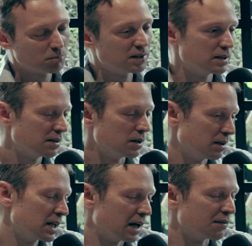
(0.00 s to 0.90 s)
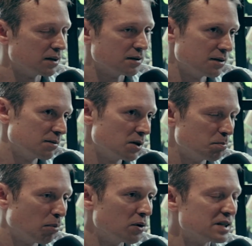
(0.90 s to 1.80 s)
But again, the
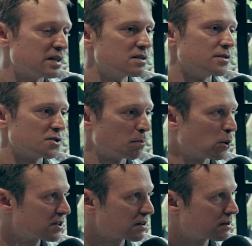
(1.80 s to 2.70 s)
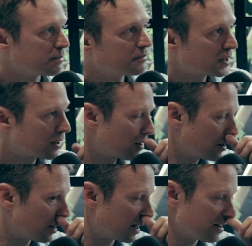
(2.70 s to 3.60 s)
bonus is the support system.
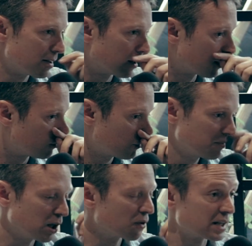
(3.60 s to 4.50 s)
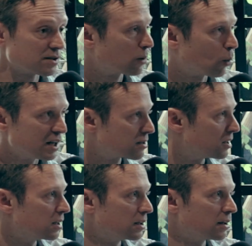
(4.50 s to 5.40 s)
And, you know, things like
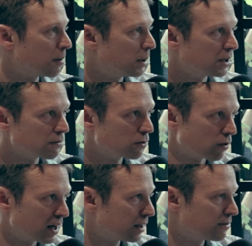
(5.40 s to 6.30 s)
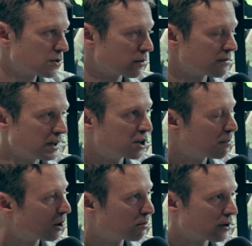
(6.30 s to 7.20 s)
YC and I mean, great sort of
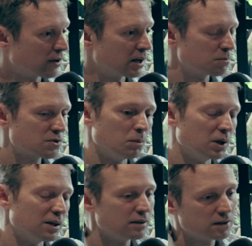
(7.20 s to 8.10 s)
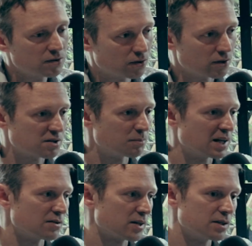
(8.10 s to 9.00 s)
incubator programs, but there is some
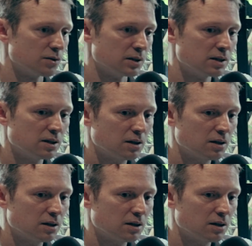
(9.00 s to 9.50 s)
downside to it.